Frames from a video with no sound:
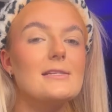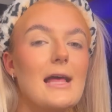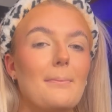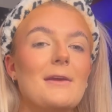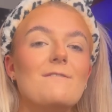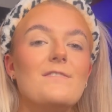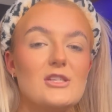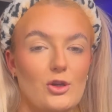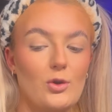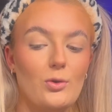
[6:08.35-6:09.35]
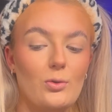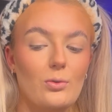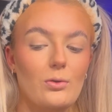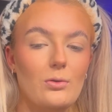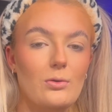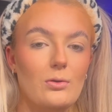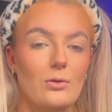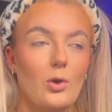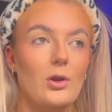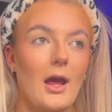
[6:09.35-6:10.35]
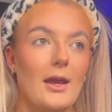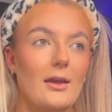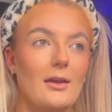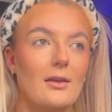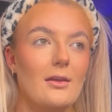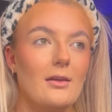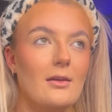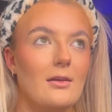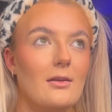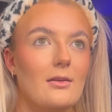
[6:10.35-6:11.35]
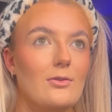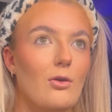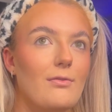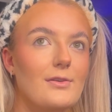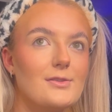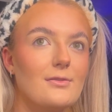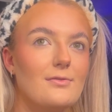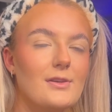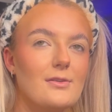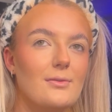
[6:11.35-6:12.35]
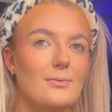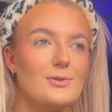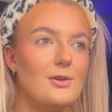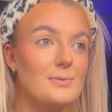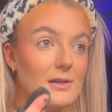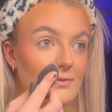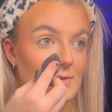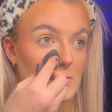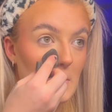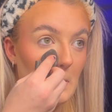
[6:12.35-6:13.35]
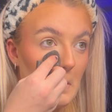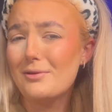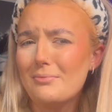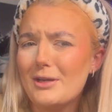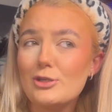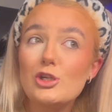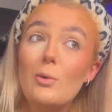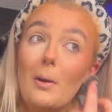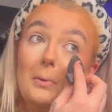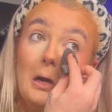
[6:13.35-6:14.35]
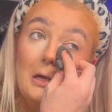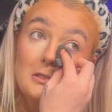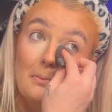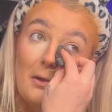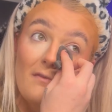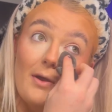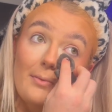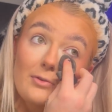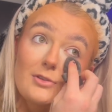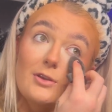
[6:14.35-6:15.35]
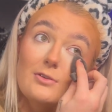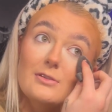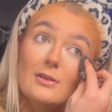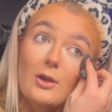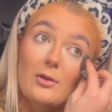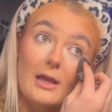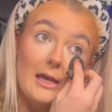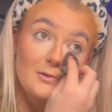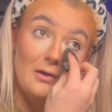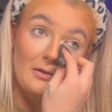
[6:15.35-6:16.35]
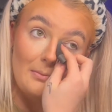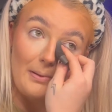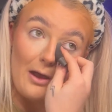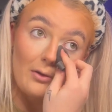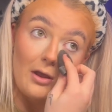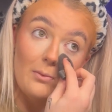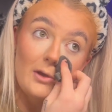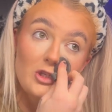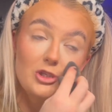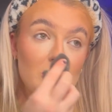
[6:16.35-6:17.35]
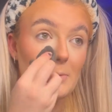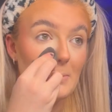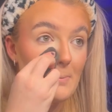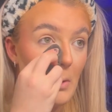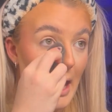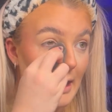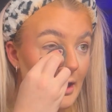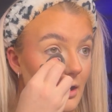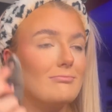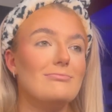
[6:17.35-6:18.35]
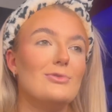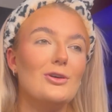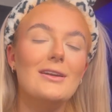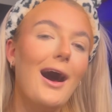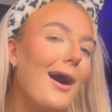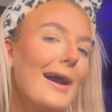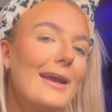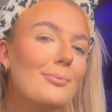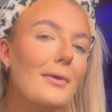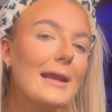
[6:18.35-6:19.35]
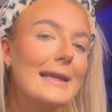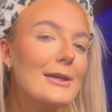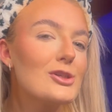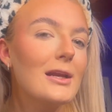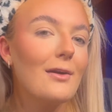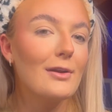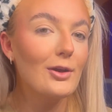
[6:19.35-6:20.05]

Does that mean physical or like not phys, phys what's the opposite of physical? I'm gonna, you know I'm gonna answer both. I'm also using the Coty Airspun powder, which so many people hate. not gonna lie, I literally love it.